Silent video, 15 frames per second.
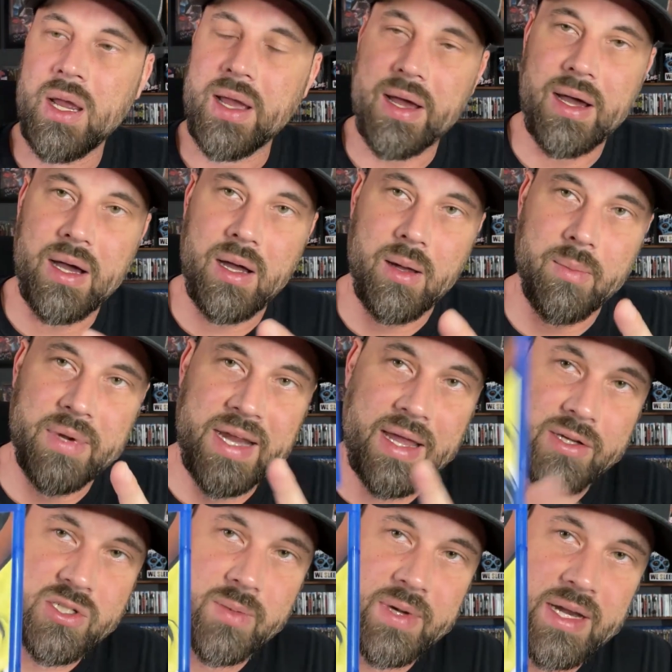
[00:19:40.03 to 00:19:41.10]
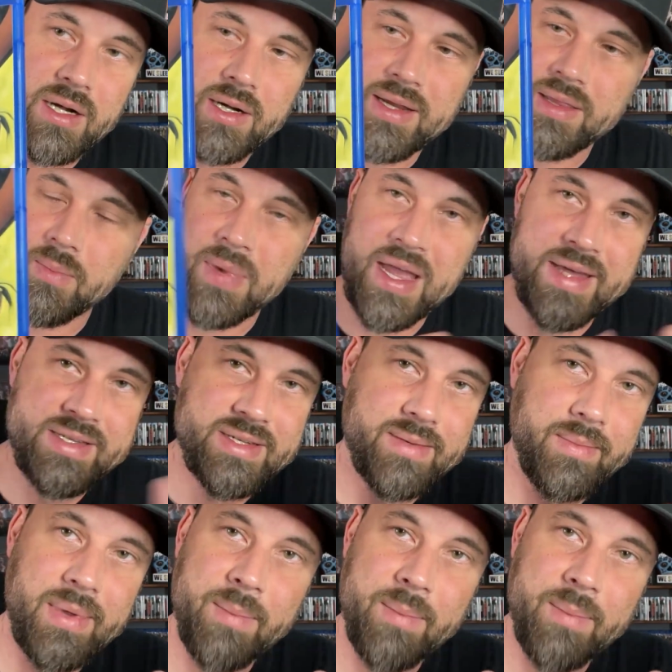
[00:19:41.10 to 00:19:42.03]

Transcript: But yeah, Jim Carrey and The Mask.